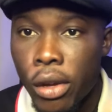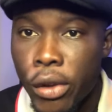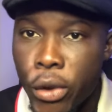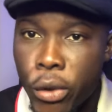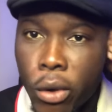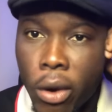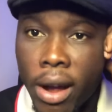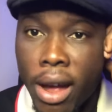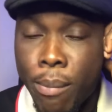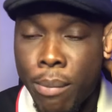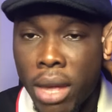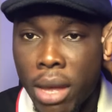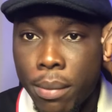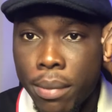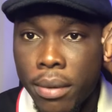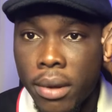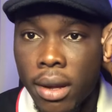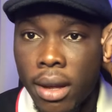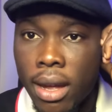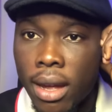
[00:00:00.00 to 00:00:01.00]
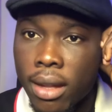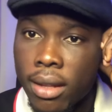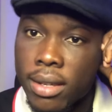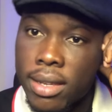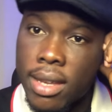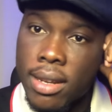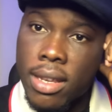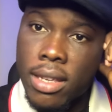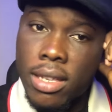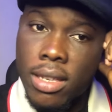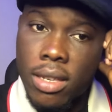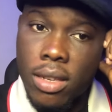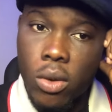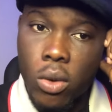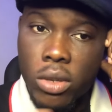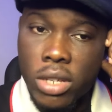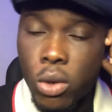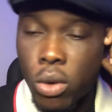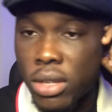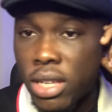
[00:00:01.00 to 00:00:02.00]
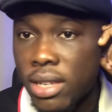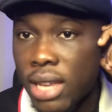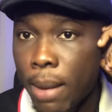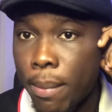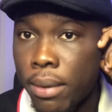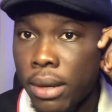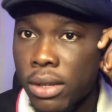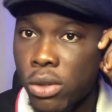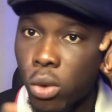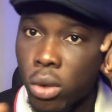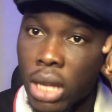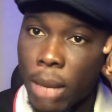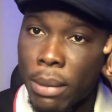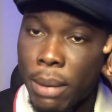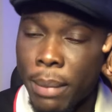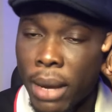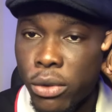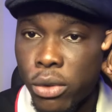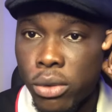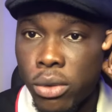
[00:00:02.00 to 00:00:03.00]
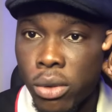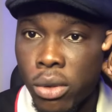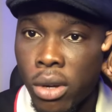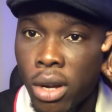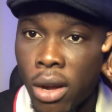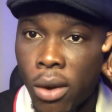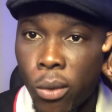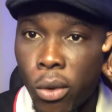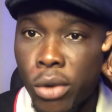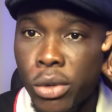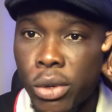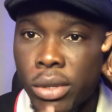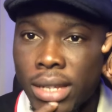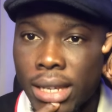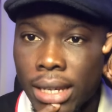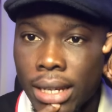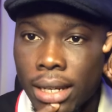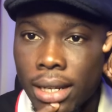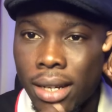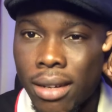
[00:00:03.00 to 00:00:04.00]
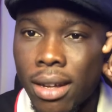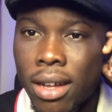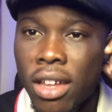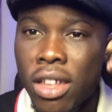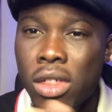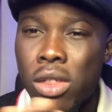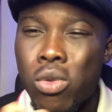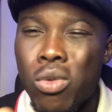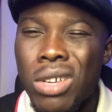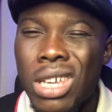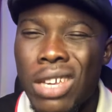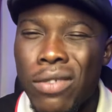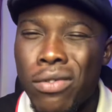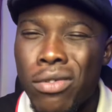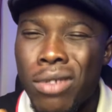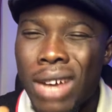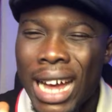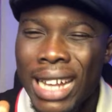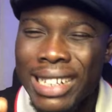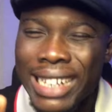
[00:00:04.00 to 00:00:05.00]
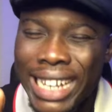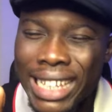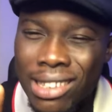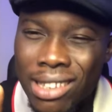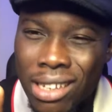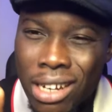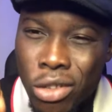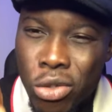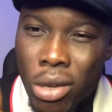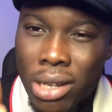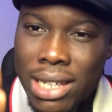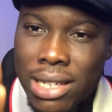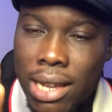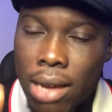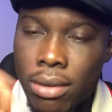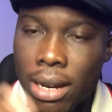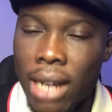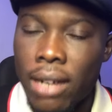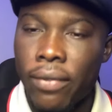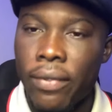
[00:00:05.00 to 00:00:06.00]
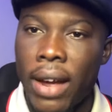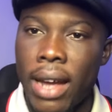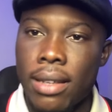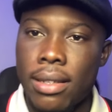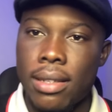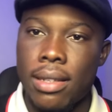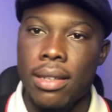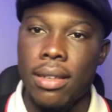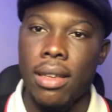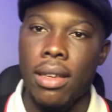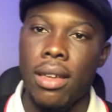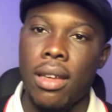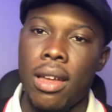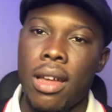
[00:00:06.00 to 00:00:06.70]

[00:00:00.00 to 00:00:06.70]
You call her, babe. See what is happening. See what I'm about to do. What do you think? She'll give you an intellectually sound advice.